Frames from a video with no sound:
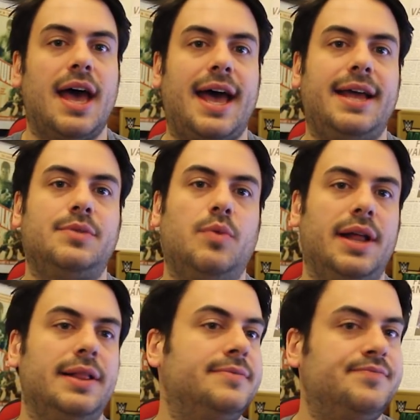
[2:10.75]
And
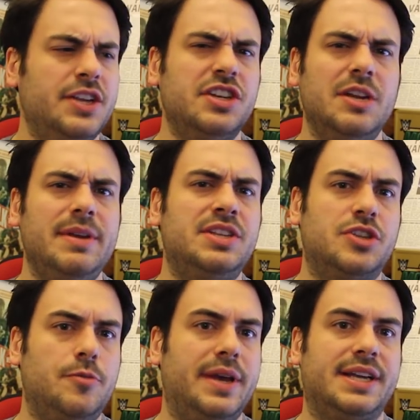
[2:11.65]
well, he's going to be
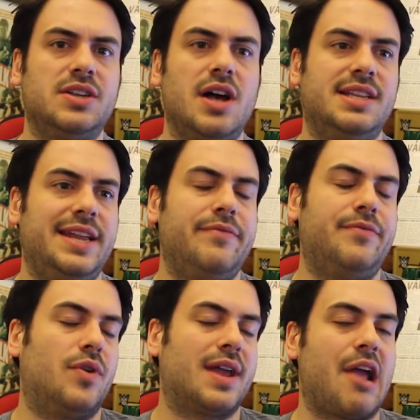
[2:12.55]
super excited, even
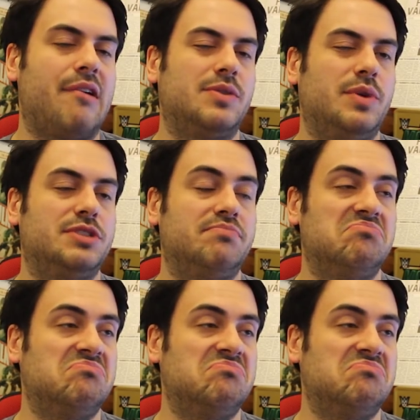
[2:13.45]
for a character which,